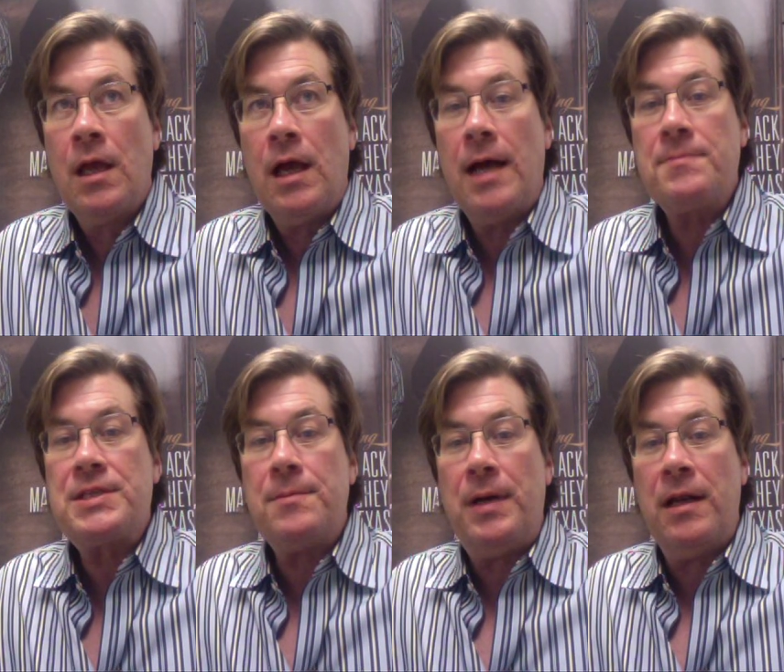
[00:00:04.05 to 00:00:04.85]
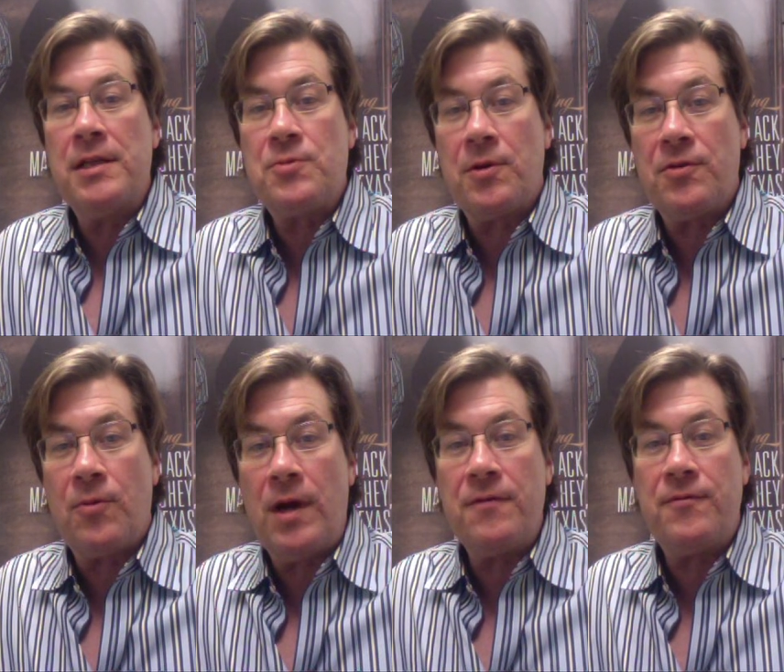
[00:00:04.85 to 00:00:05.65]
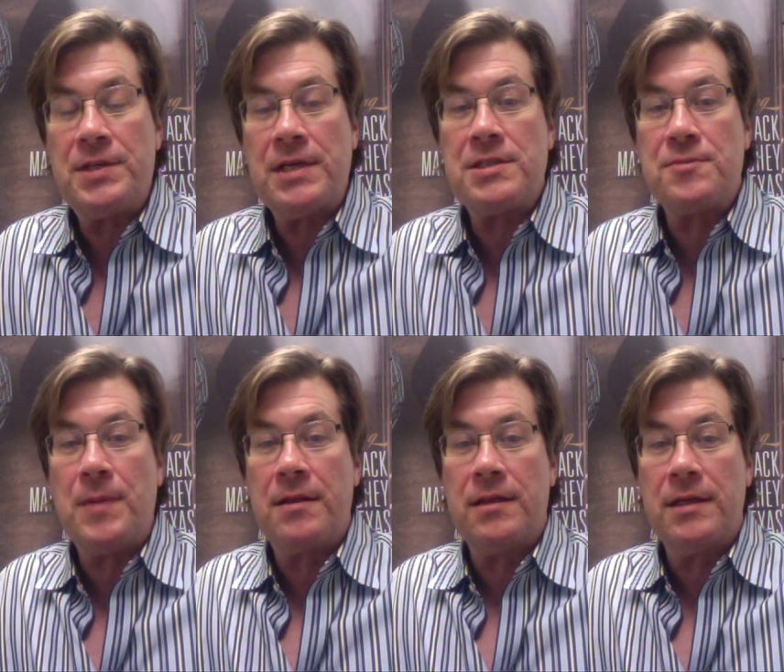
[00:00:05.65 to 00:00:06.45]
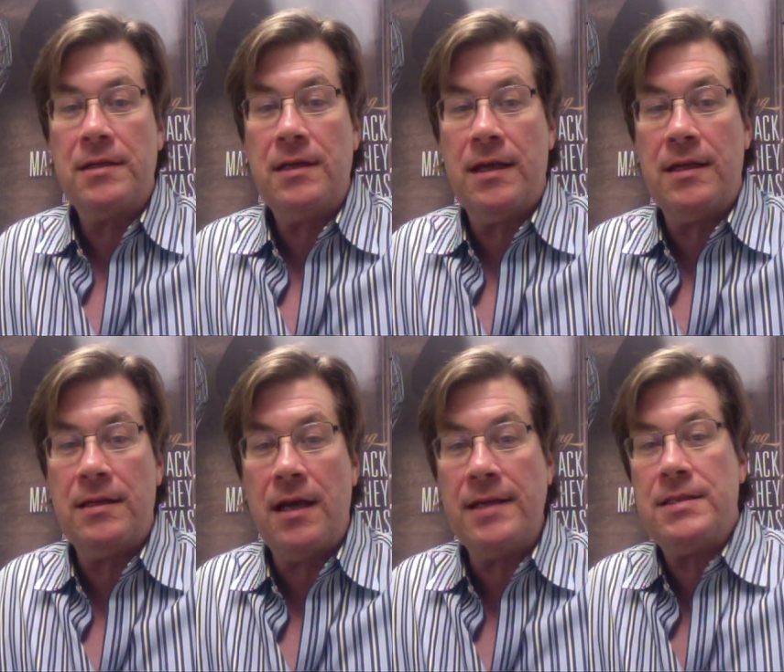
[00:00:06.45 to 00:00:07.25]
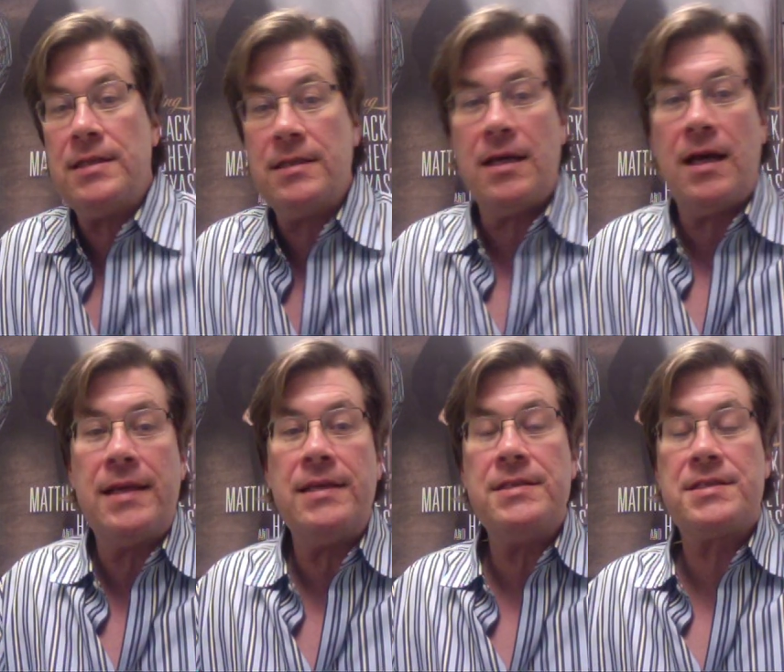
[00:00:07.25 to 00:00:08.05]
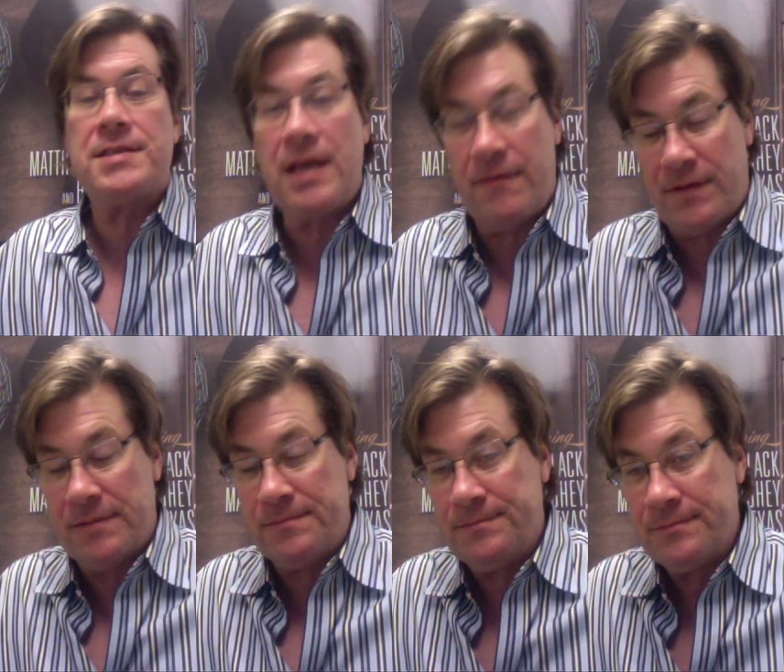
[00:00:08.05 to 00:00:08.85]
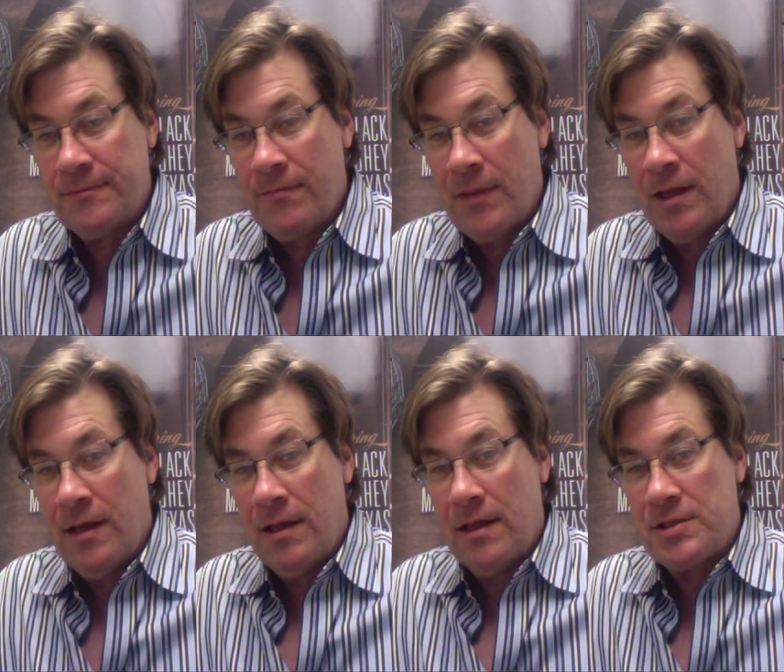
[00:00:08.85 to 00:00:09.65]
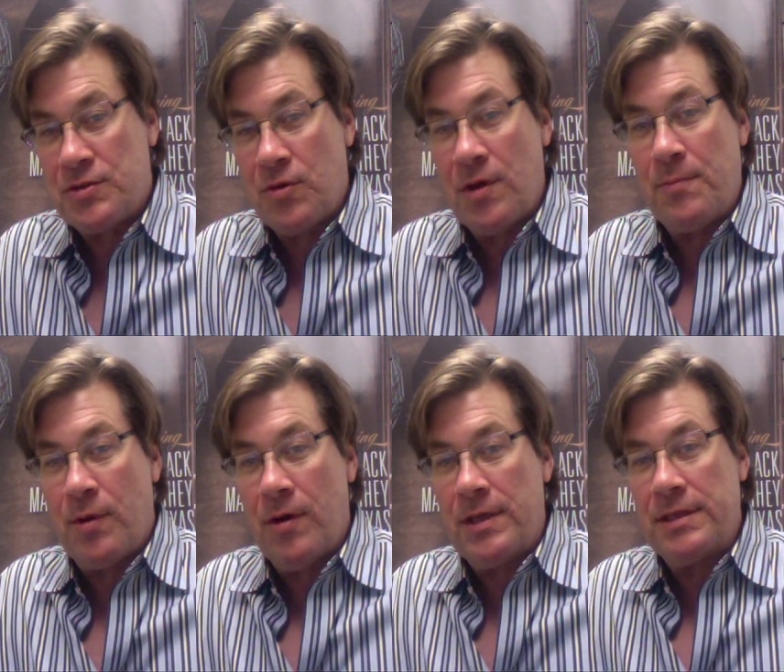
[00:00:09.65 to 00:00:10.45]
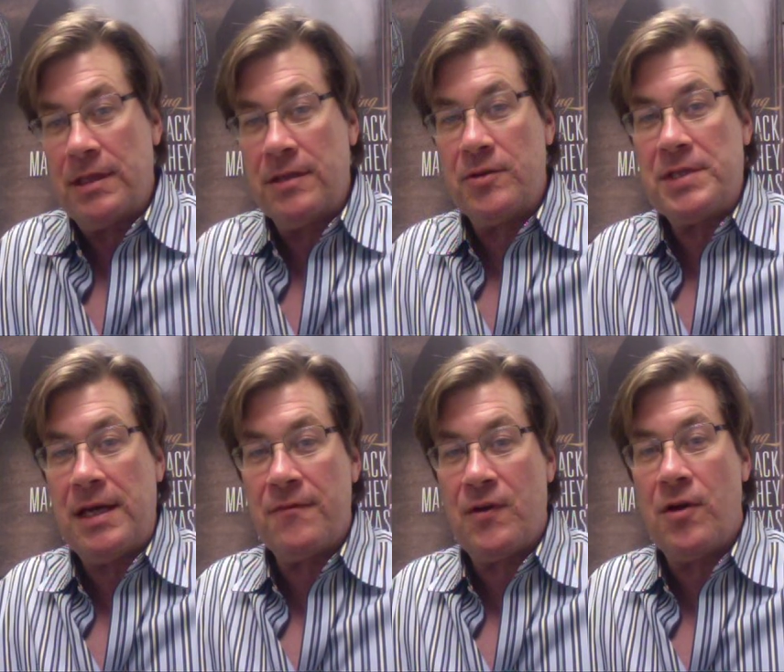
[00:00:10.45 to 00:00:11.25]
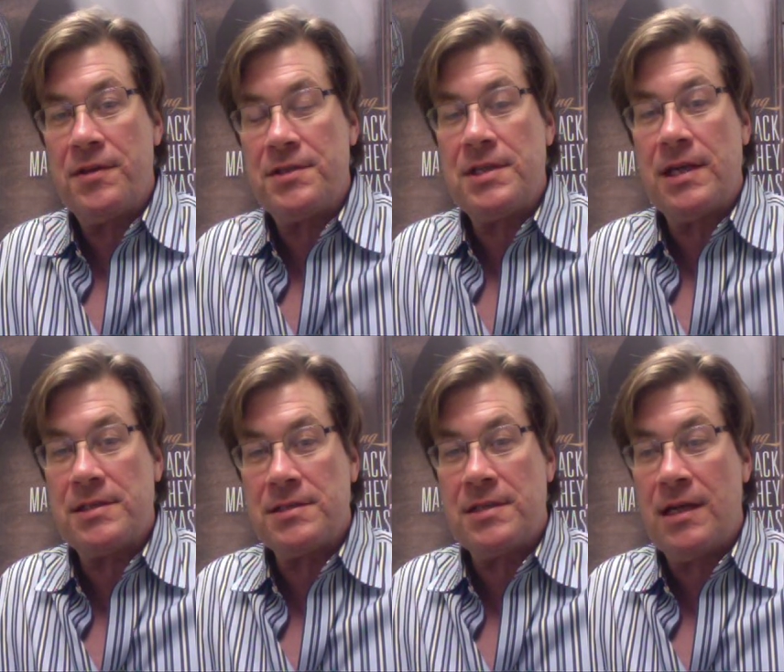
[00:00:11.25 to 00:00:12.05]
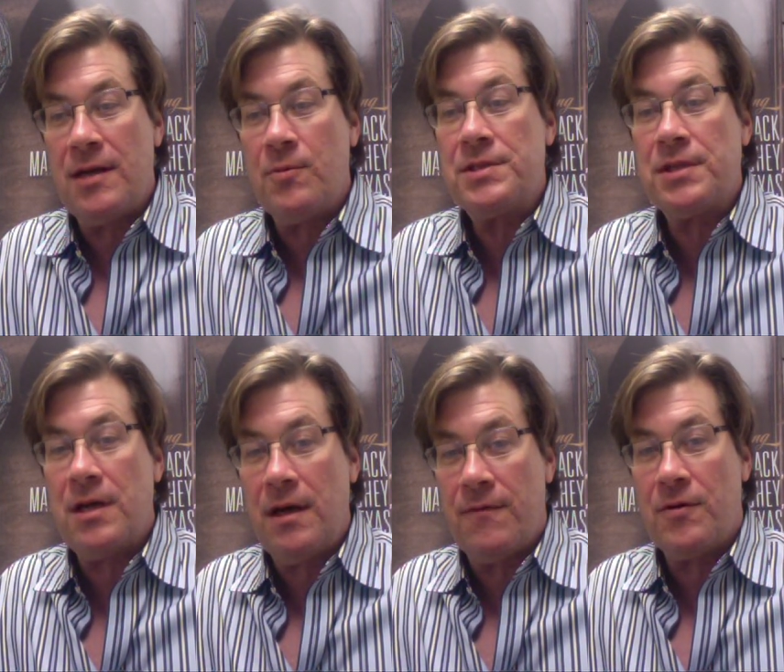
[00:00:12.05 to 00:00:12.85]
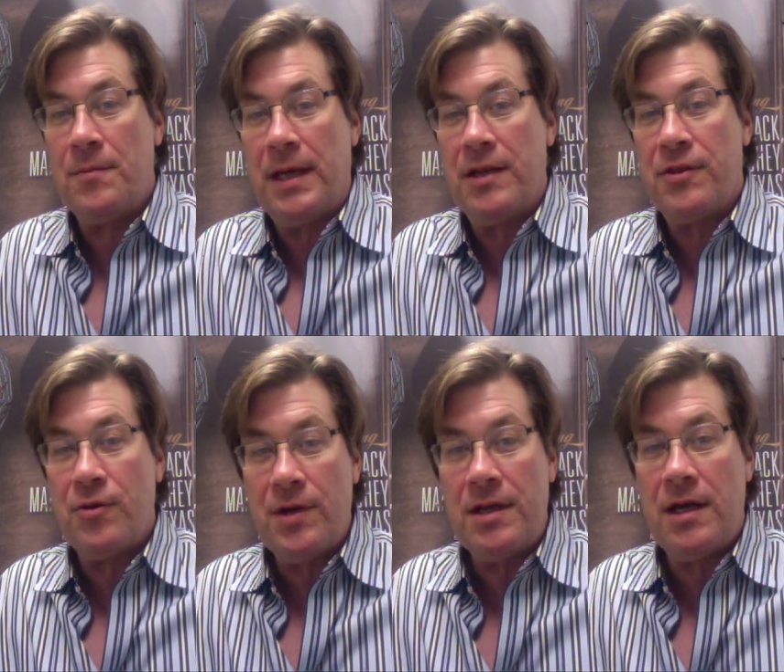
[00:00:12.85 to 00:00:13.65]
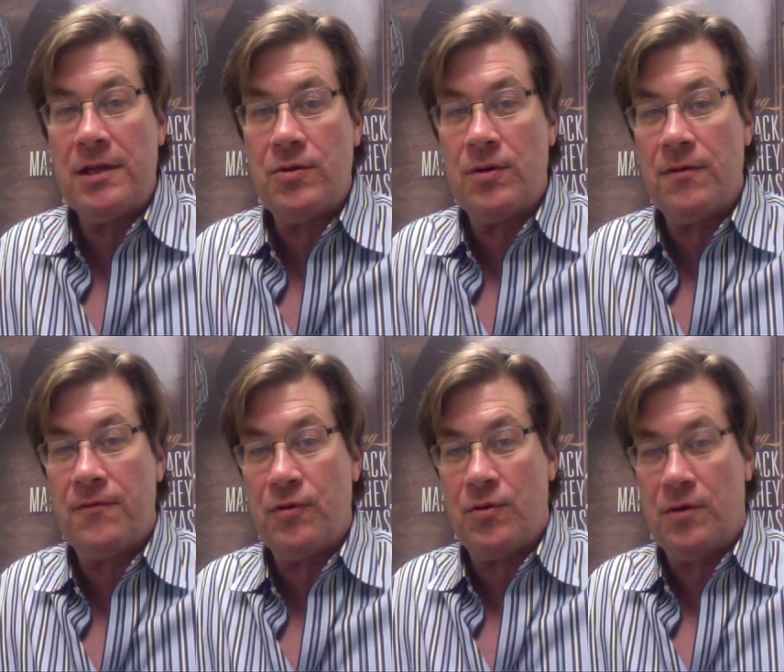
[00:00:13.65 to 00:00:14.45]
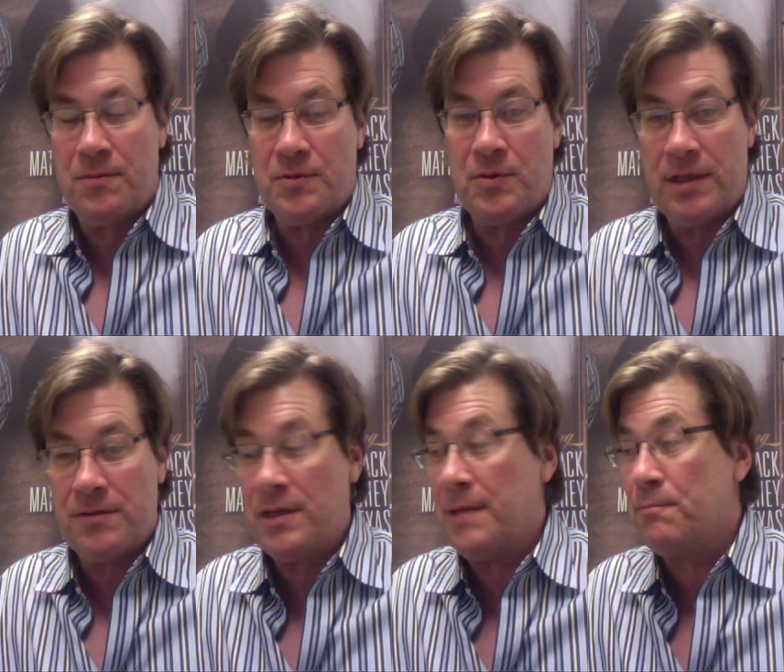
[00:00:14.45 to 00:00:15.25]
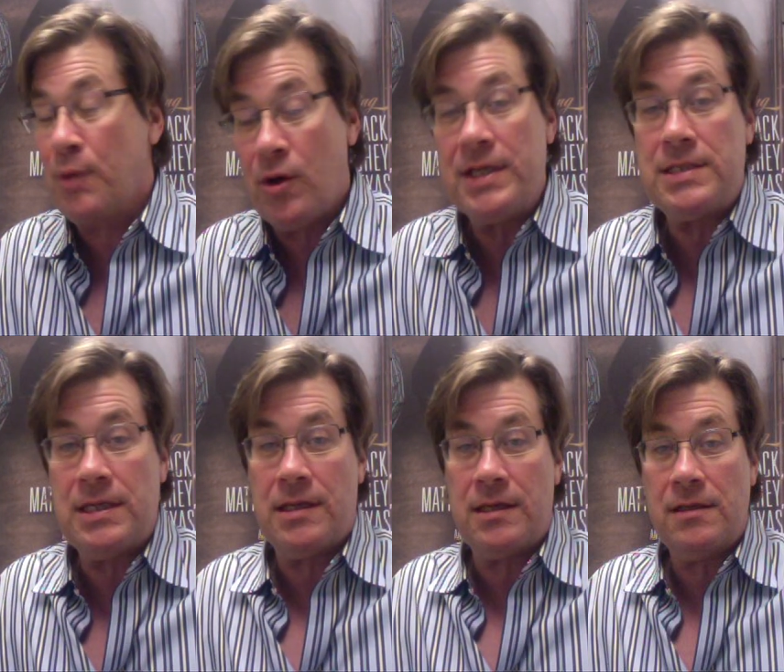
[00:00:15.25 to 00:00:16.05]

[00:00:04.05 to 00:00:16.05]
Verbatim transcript: I'm Skip Hollandsworth, a writer for Texas Monthly, and in 1997, a story broke in the little town of Carthage, Texas, that I went to cover about a 39 year old funeral home director named Bernie Tiede,